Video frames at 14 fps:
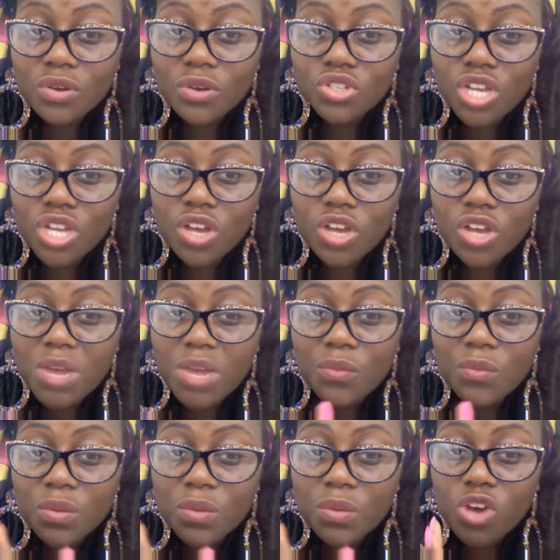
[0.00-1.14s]
Your child might
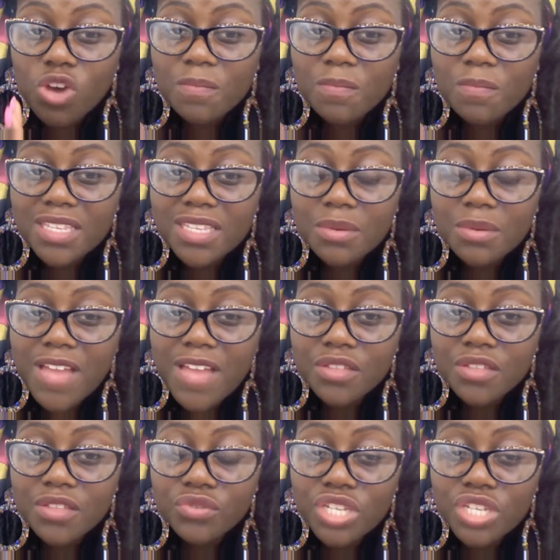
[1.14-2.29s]
work better without the
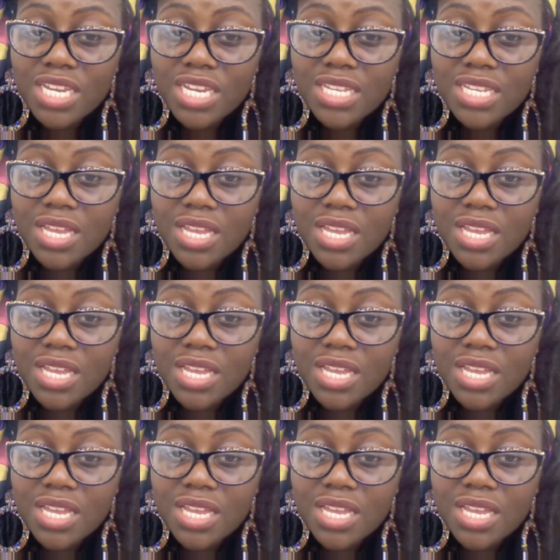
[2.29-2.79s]
routine,